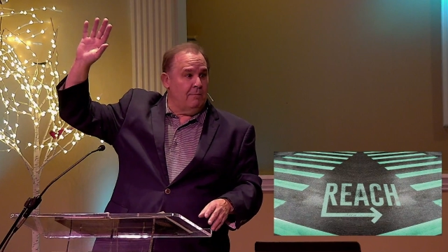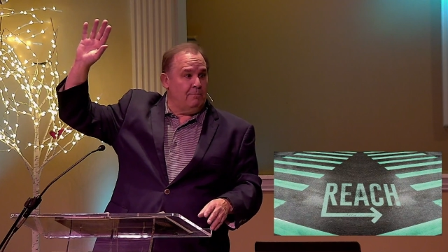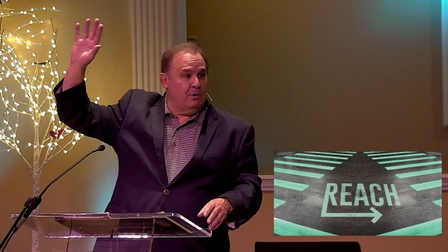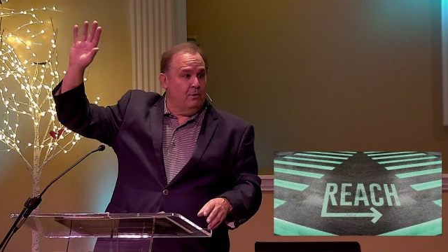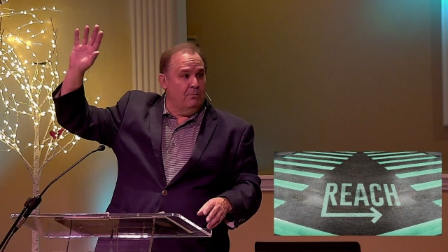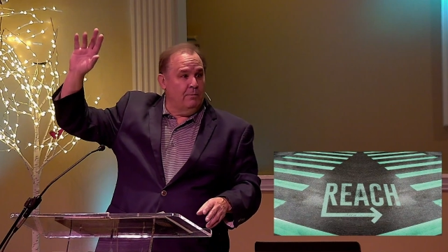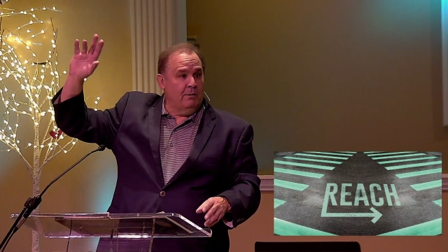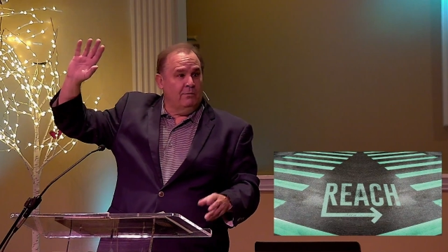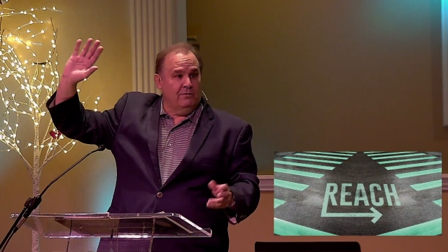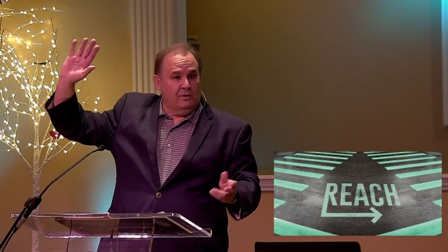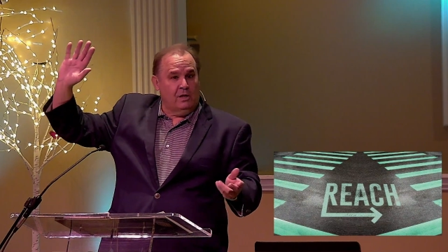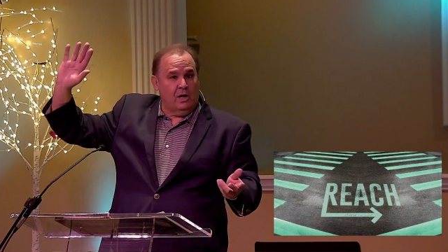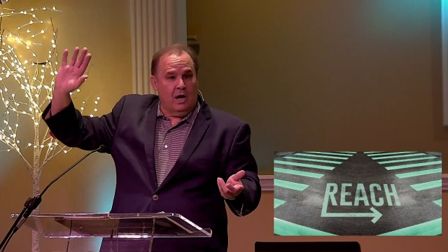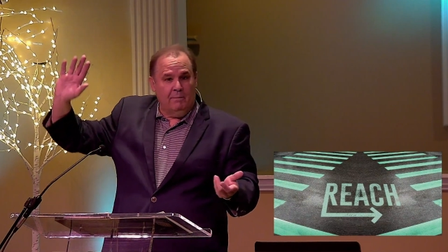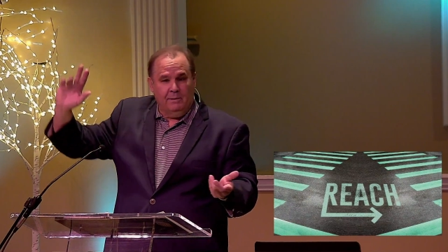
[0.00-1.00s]
You're a member of a
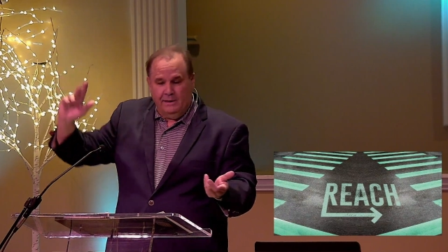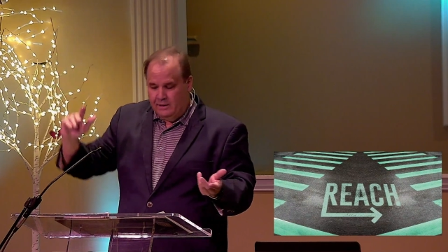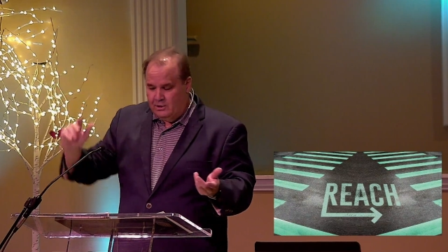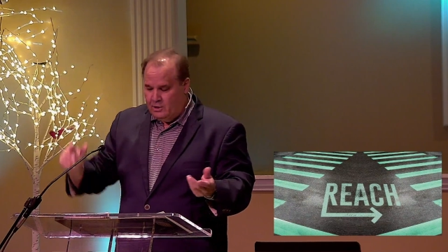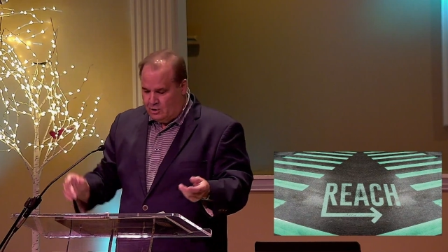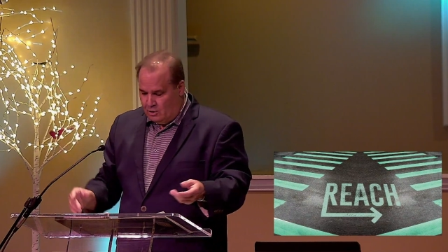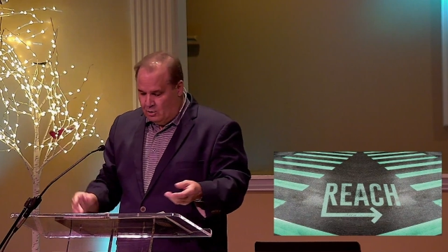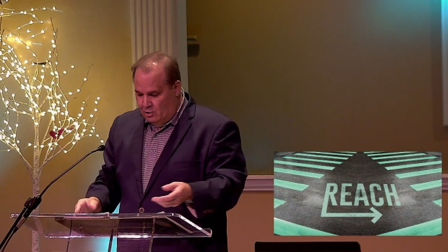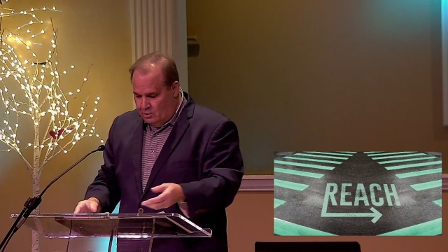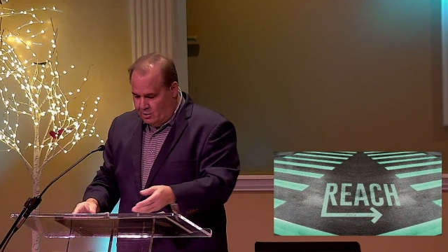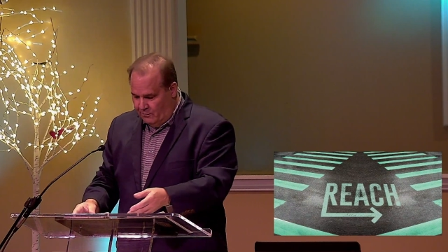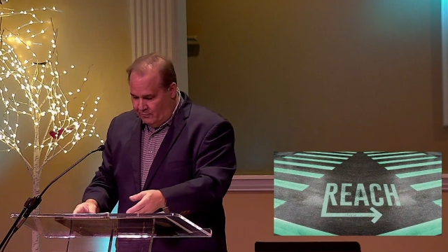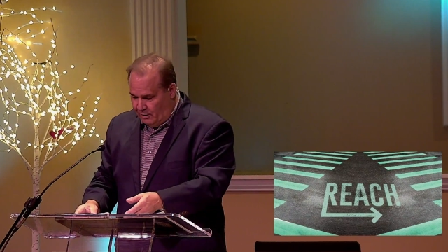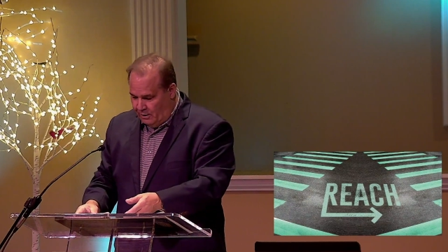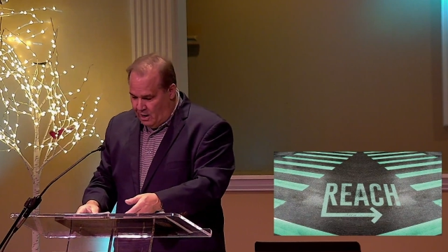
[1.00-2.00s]
club, an
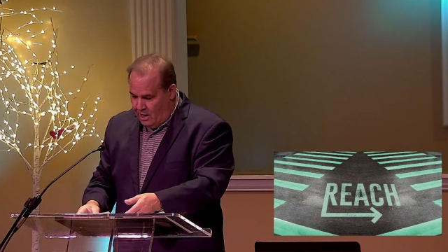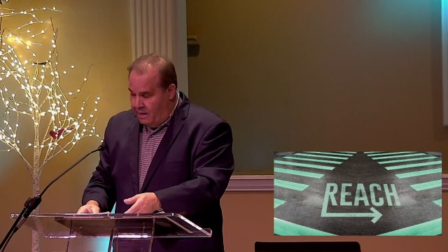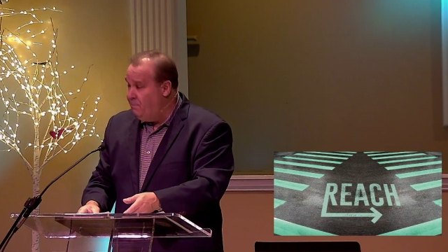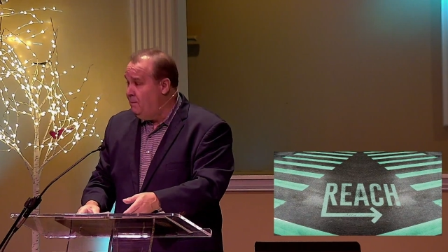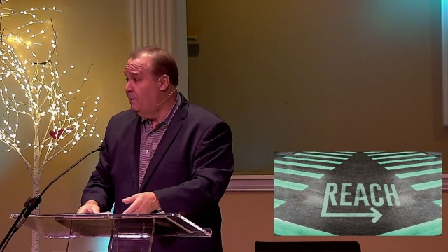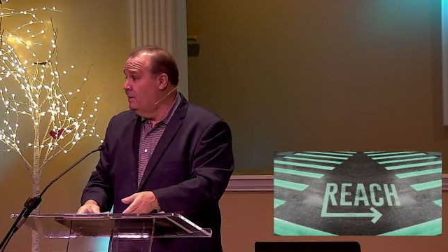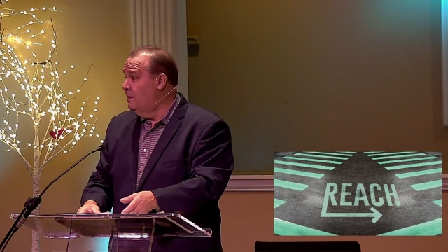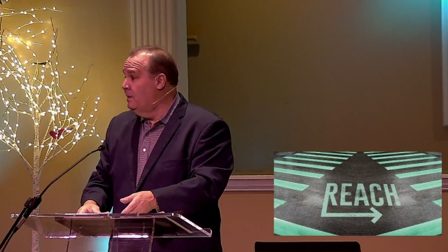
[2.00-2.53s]
exclusive club?